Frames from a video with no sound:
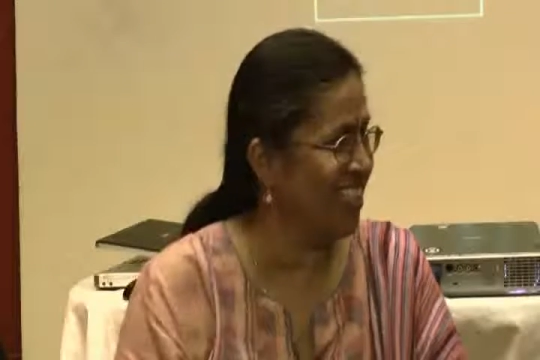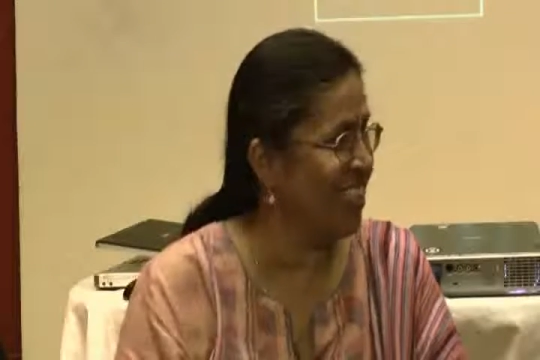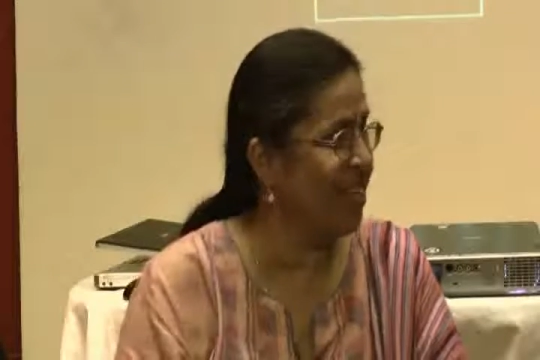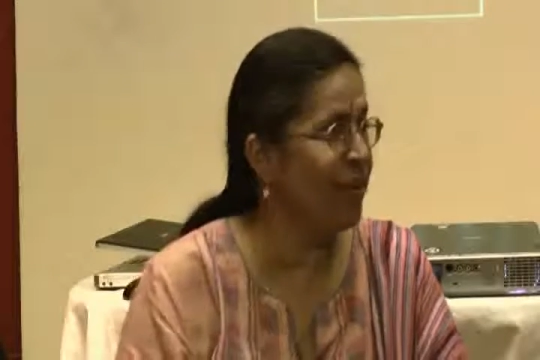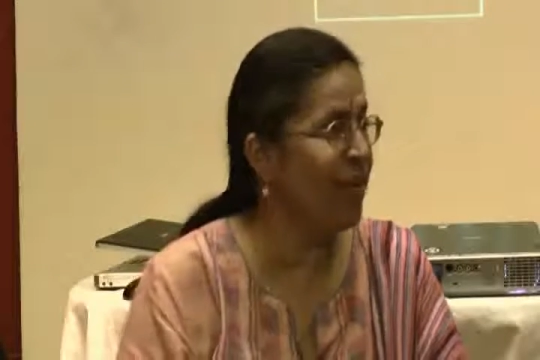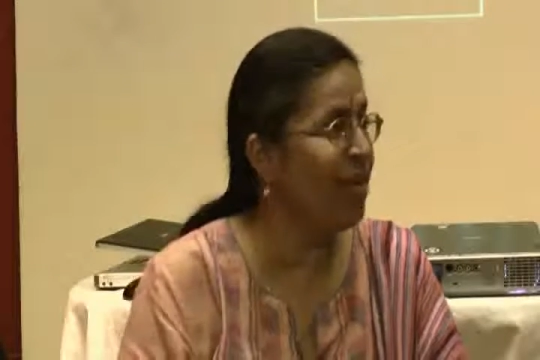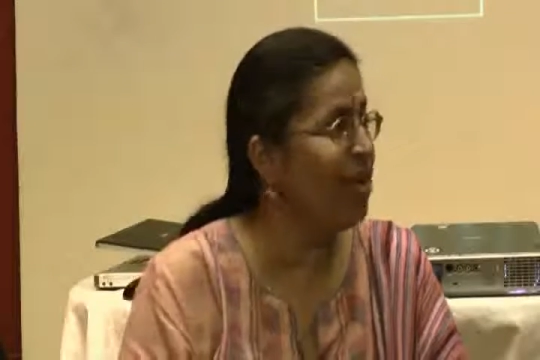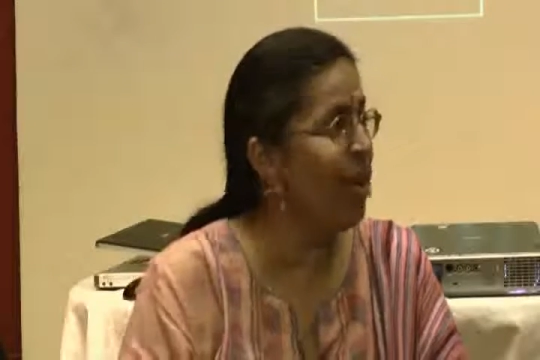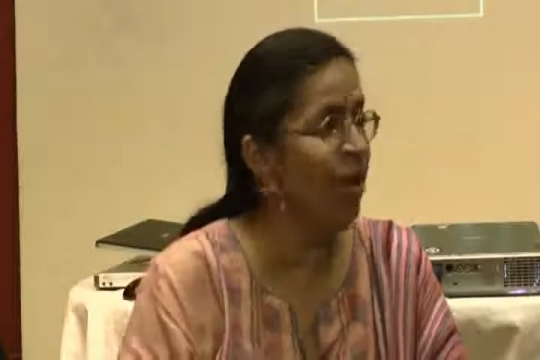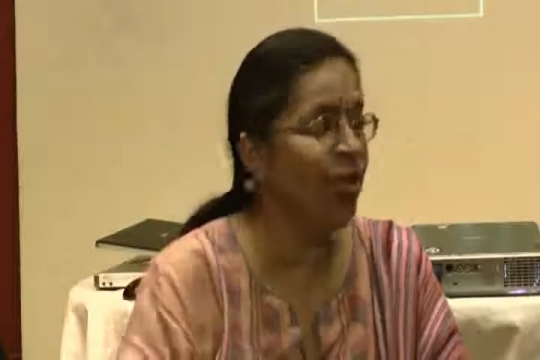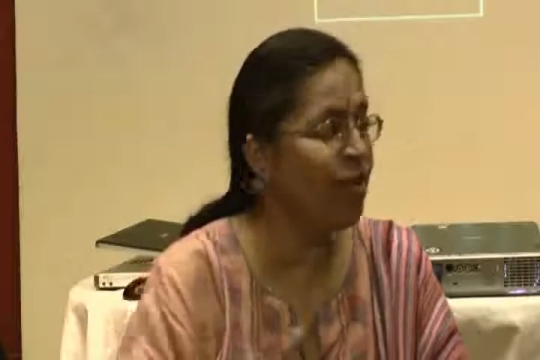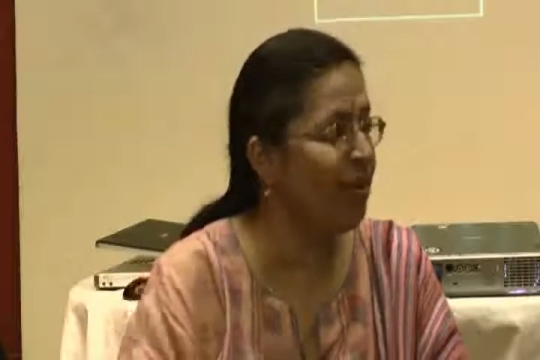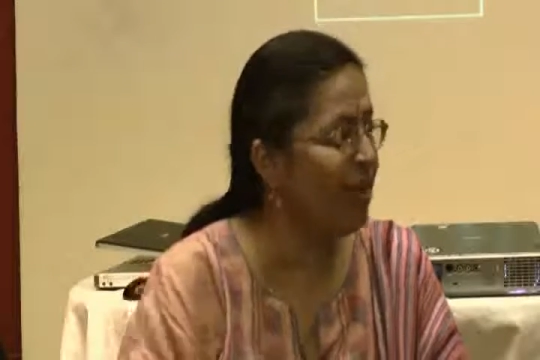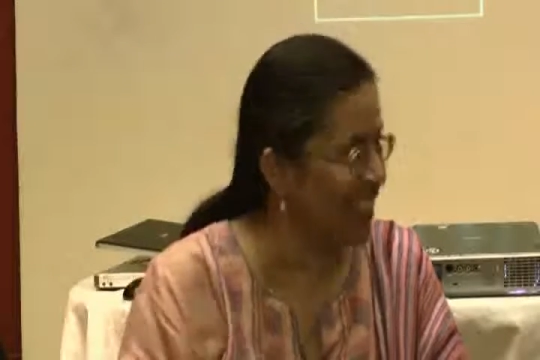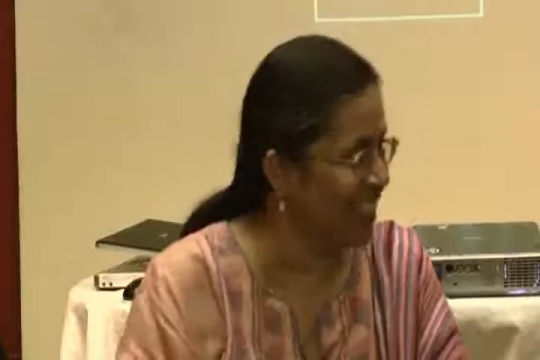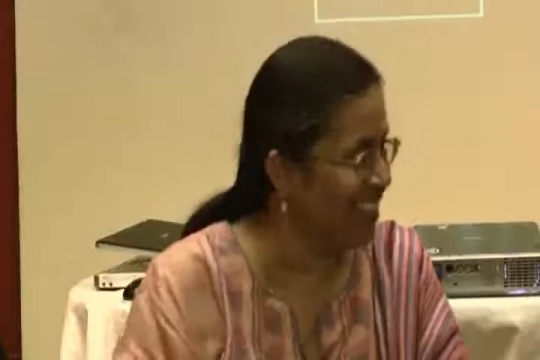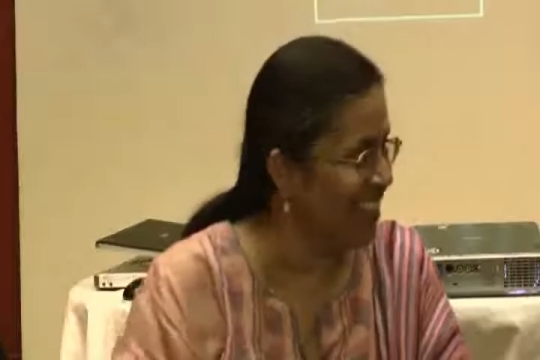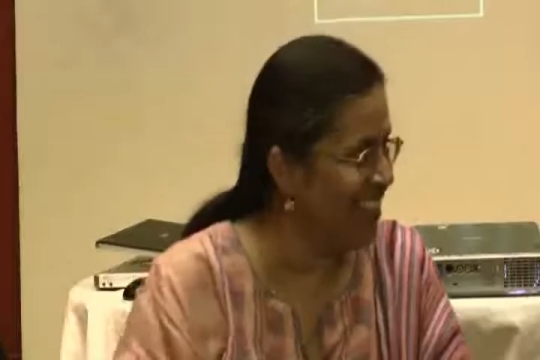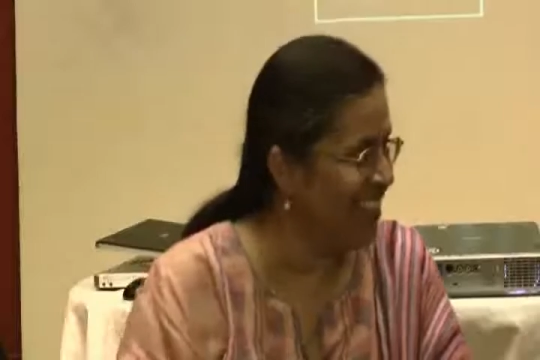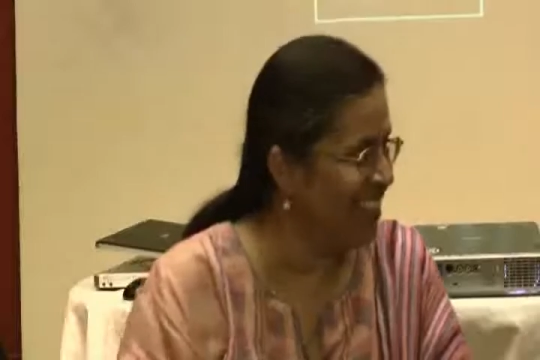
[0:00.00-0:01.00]
They were not
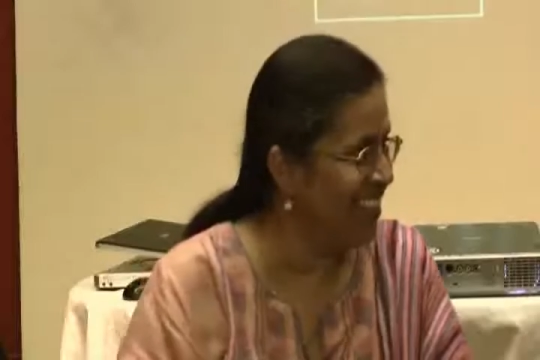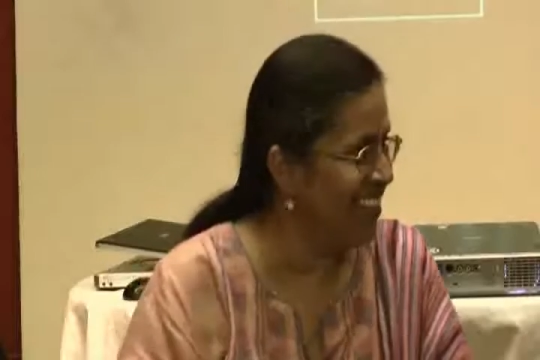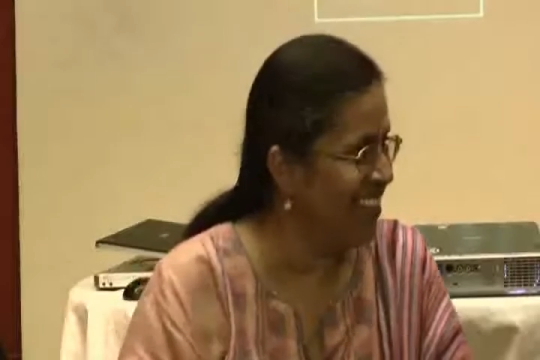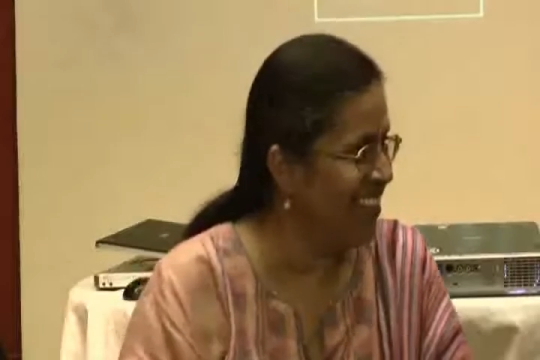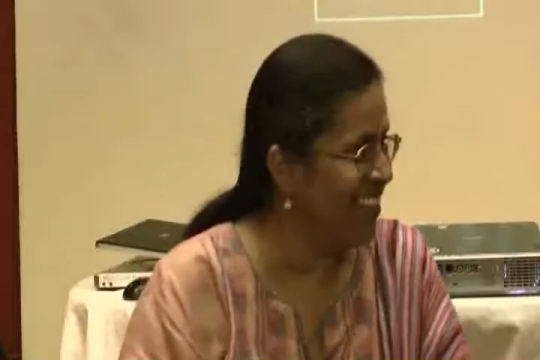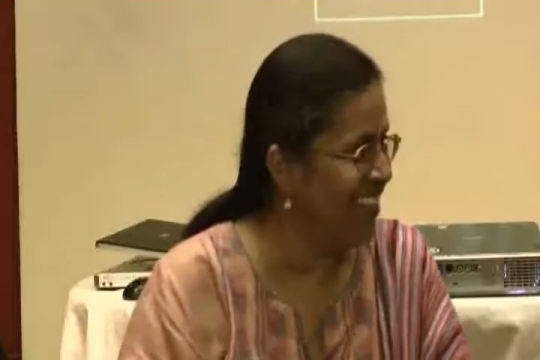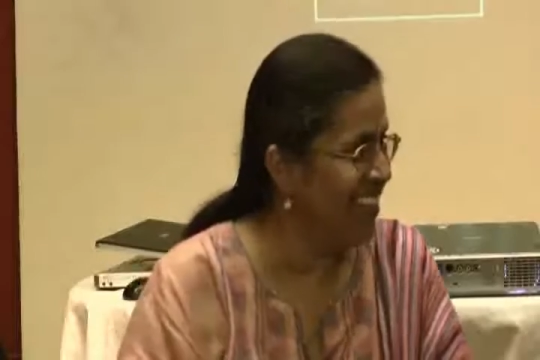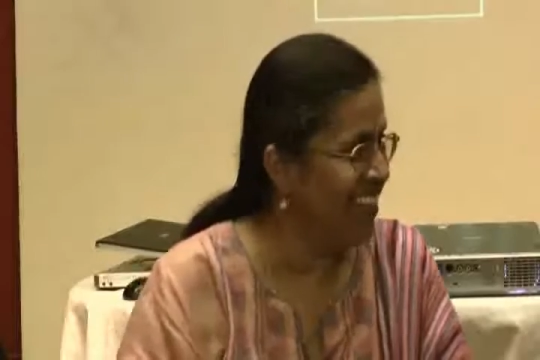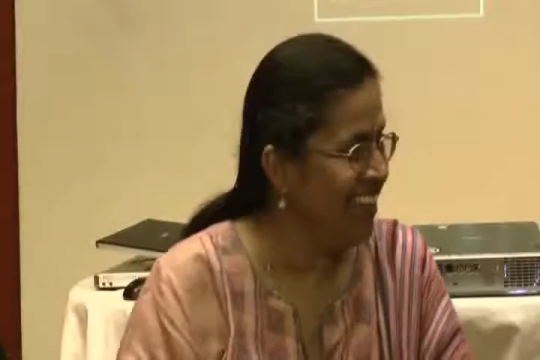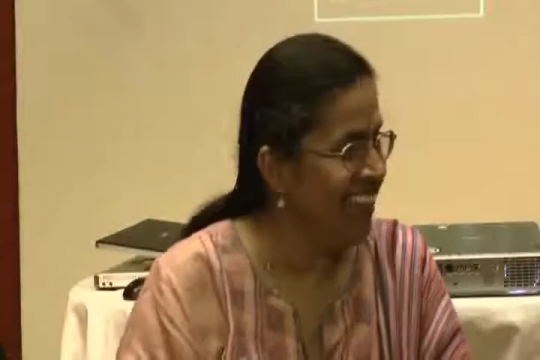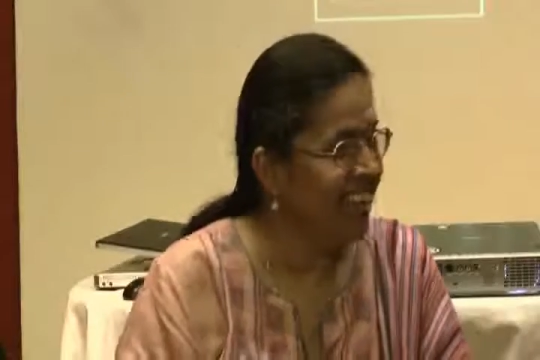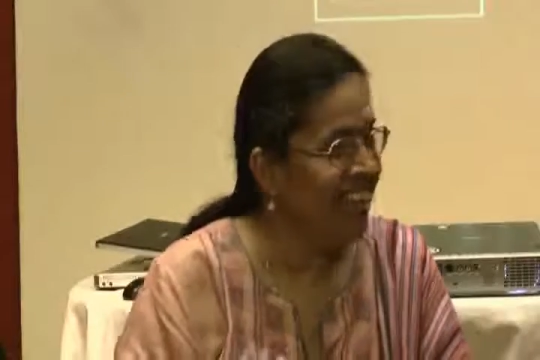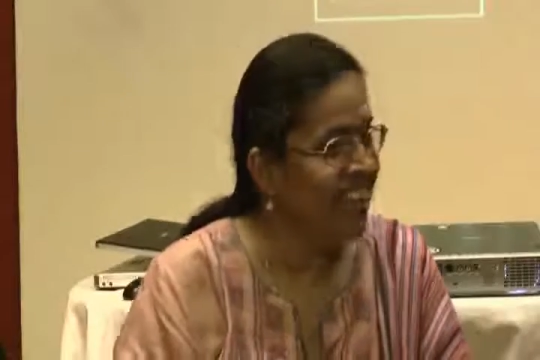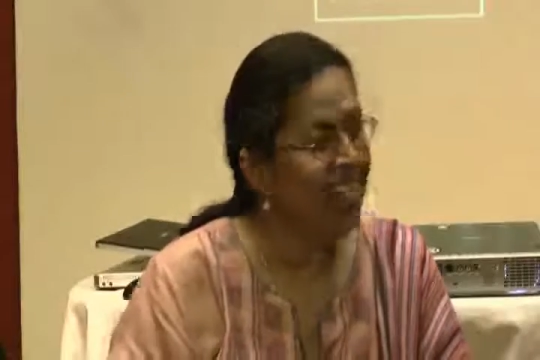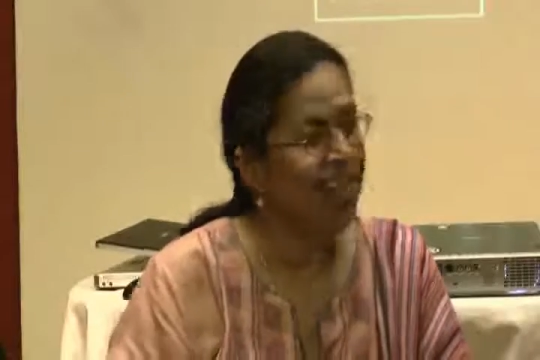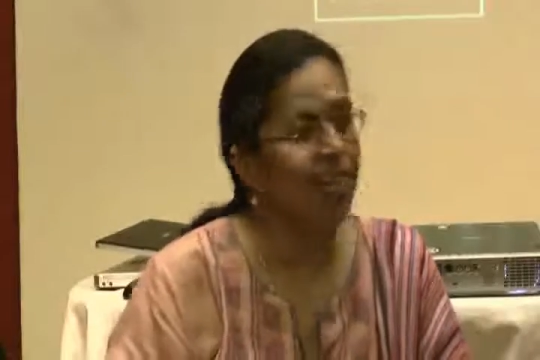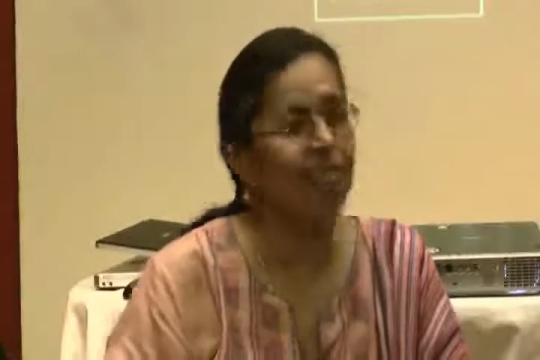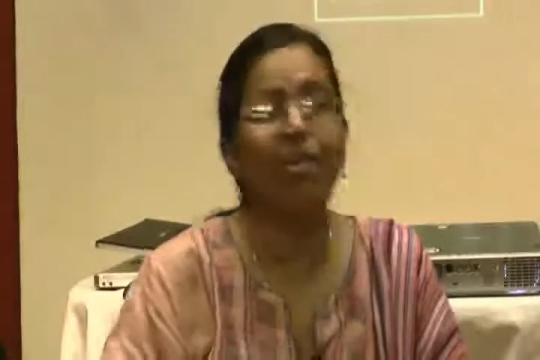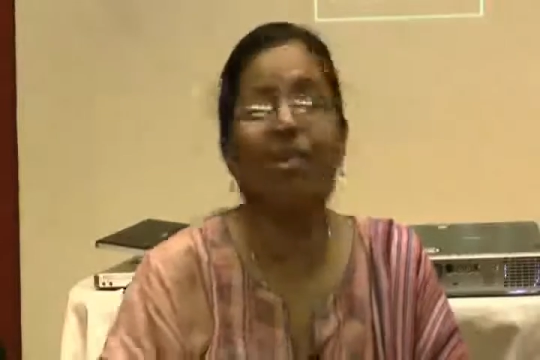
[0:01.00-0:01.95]
written. They